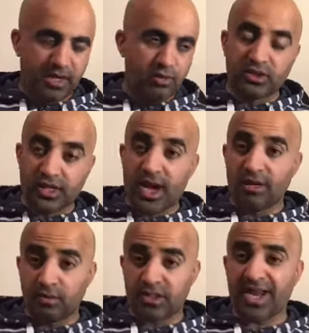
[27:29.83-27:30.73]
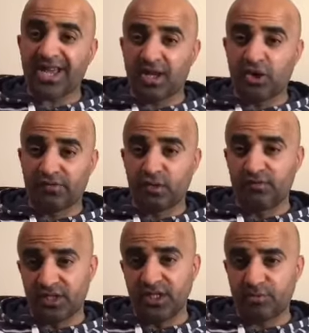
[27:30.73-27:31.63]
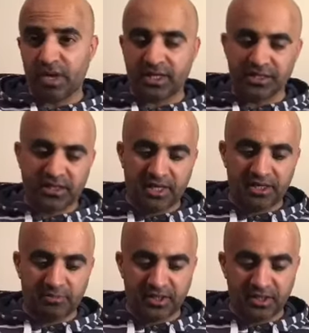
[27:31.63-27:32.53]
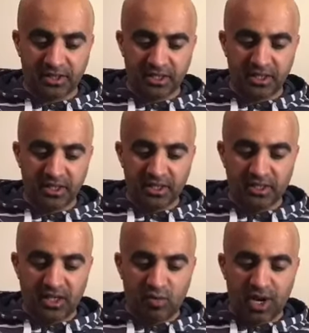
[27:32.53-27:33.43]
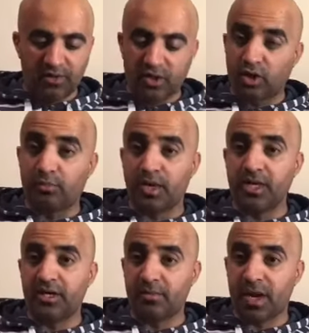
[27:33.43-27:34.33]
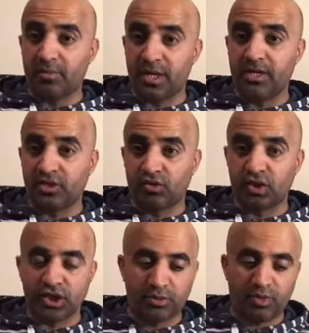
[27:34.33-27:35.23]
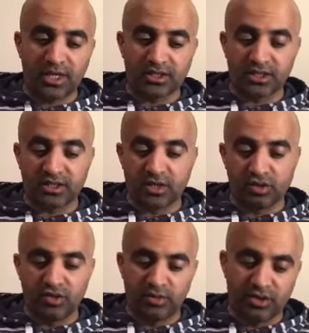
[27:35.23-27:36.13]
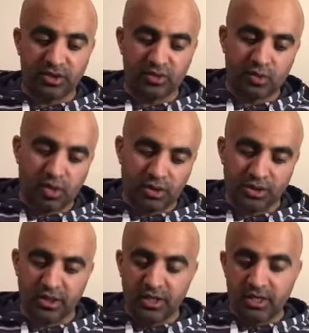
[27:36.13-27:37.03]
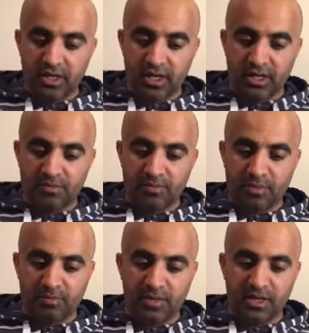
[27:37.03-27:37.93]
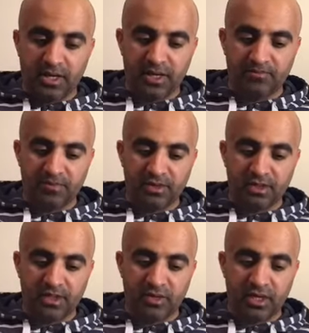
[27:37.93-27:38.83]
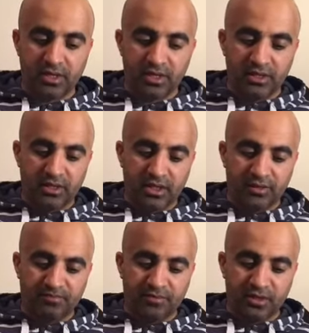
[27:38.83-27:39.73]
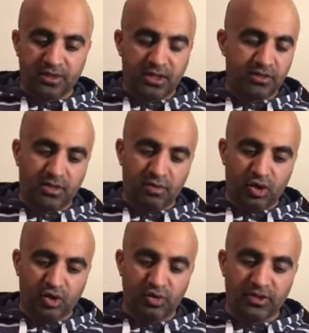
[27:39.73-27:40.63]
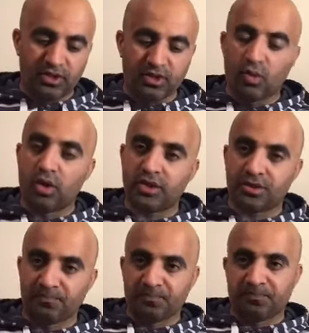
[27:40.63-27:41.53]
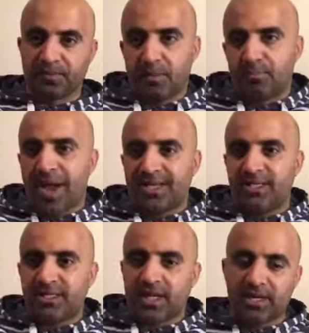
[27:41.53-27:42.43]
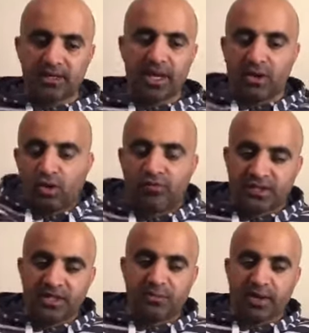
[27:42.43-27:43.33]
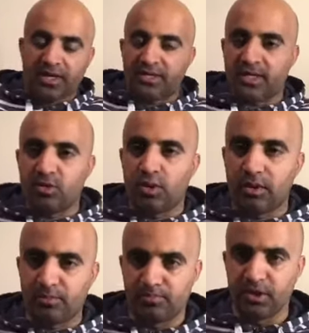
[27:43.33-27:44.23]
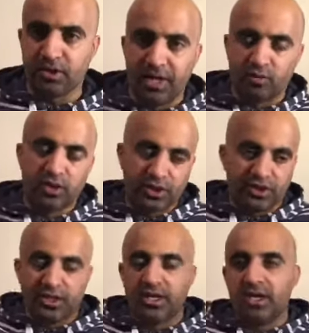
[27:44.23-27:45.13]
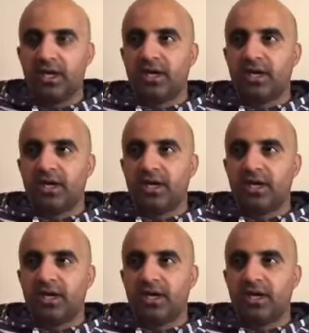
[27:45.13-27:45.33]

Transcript: Who's the guy that was slagging off overseas Pakistanis, basically, saying why they're complaining about paying atrocious prices, they're contributing towards, here we are, they're contributing towards Pakistan, like overseas Pakistani, we're just a